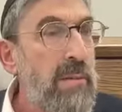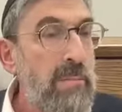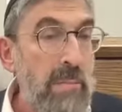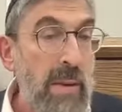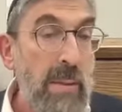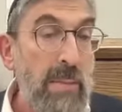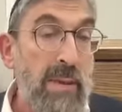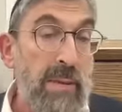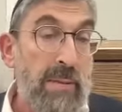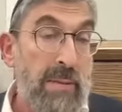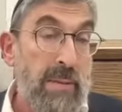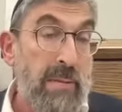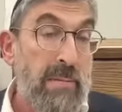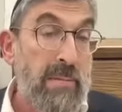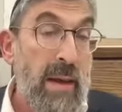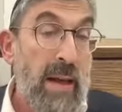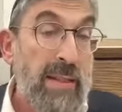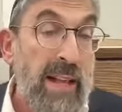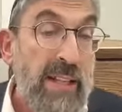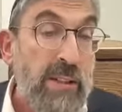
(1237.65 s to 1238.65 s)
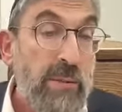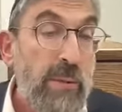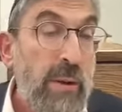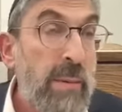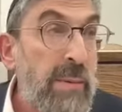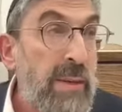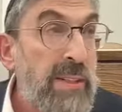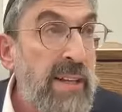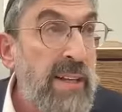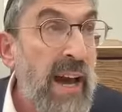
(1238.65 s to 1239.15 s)
Maybe that's what it
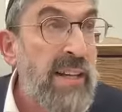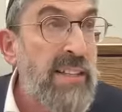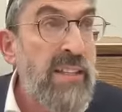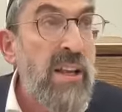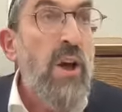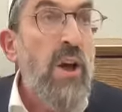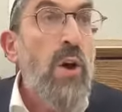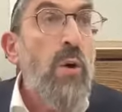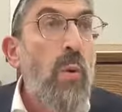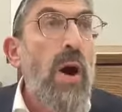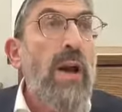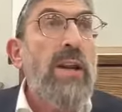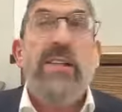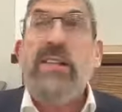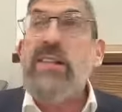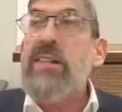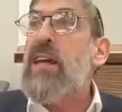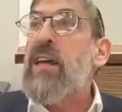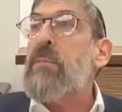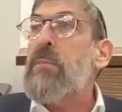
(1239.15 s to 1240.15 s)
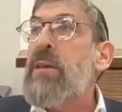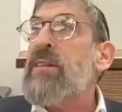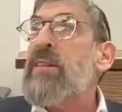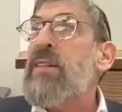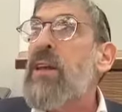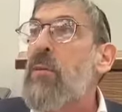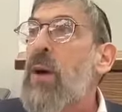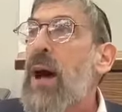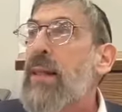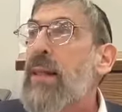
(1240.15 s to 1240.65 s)
means, guys. Why do you say it means
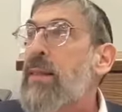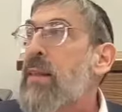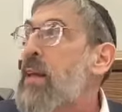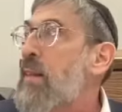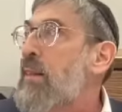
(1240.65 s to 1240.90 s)
that what?